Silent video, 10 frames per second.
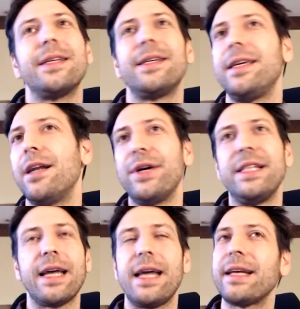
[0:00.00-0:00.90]

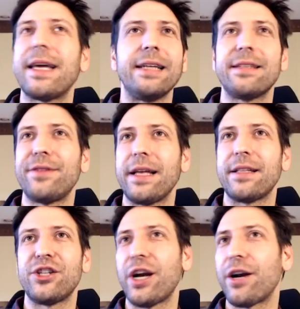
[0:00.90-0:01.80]
the case of like the
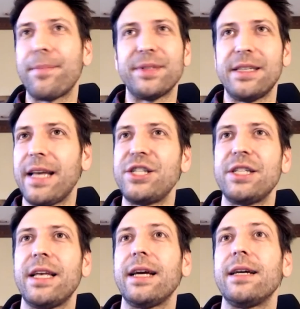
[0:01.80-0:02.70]
shared
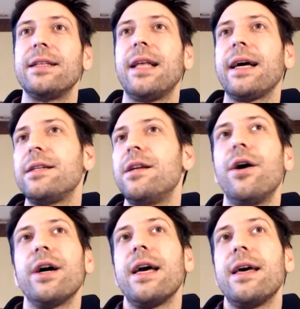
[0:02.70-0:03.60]
representation thing, like, no,